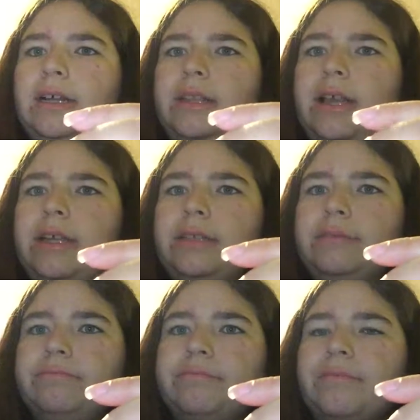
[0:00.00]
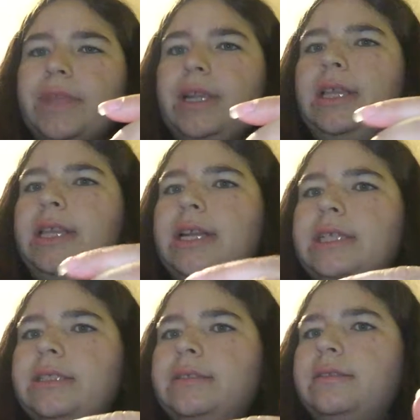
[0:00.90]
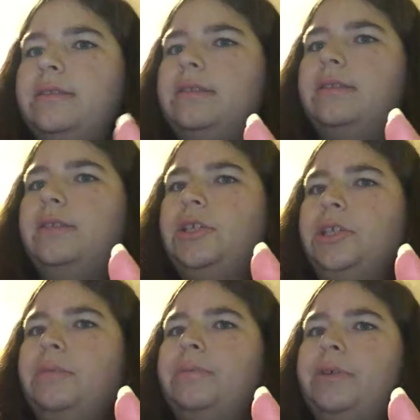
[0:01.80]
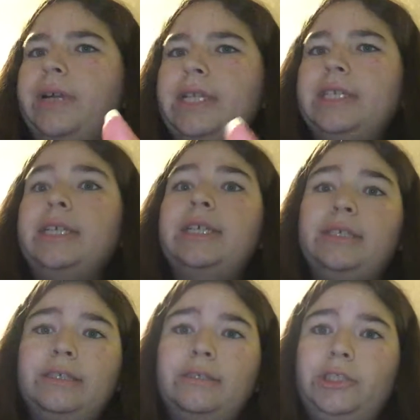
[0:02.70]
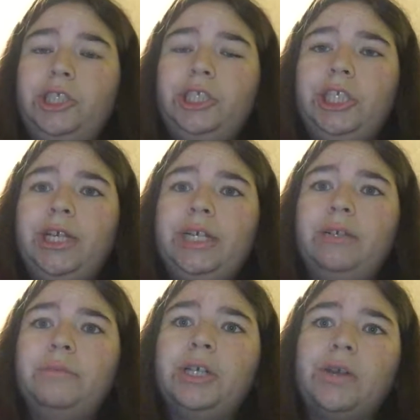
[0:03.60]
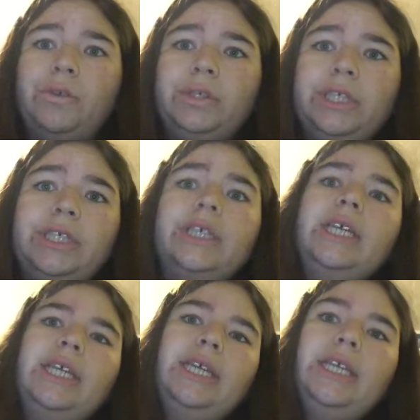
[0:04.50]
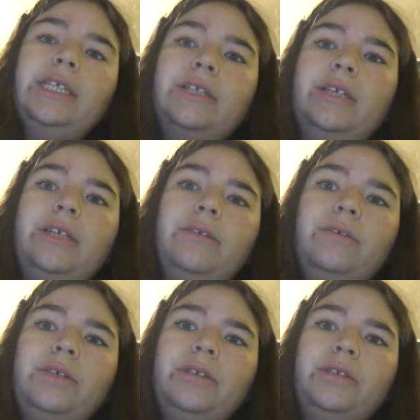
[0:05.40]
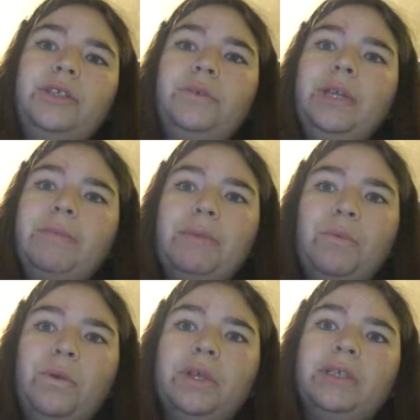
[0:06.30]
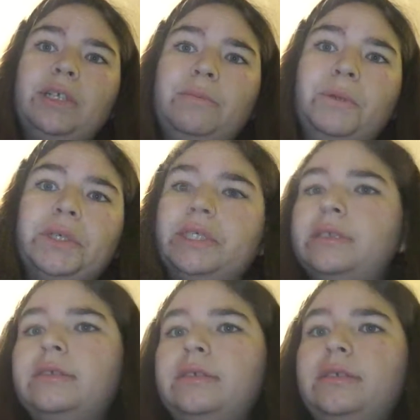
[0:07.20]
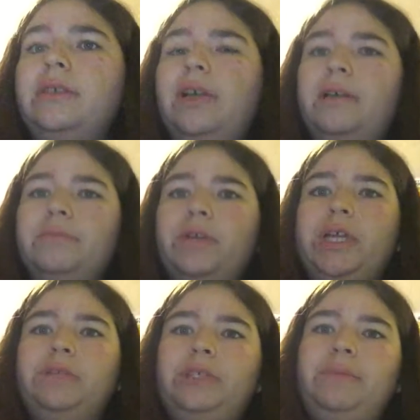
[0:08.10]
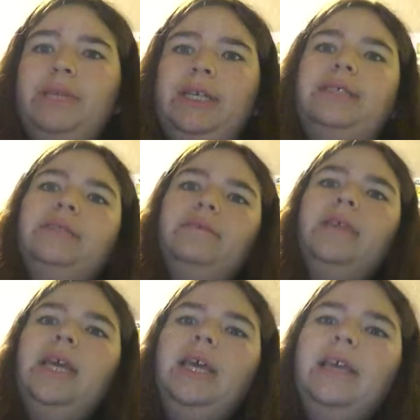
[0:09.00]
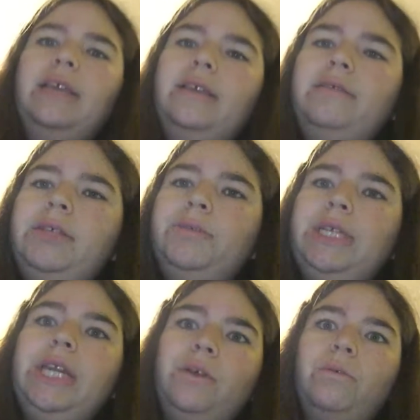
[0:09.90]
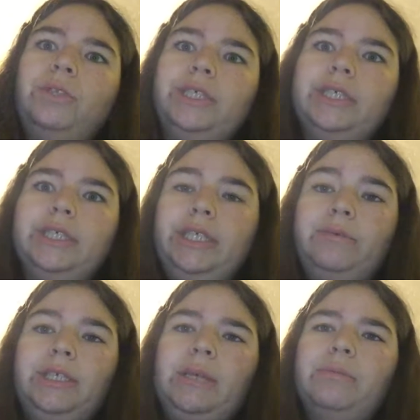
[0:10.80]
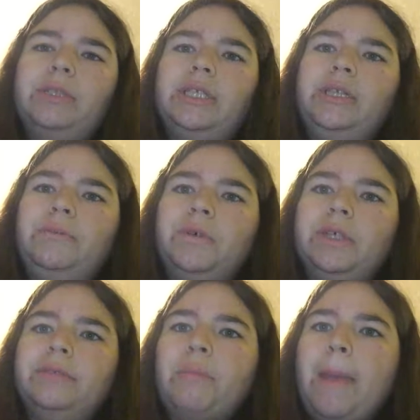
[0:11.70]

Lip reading: a lot, and then as the show progressed and as Jared Gilmore got older, he started doing a bit more and more gradually because he was getting older and he was able to do more.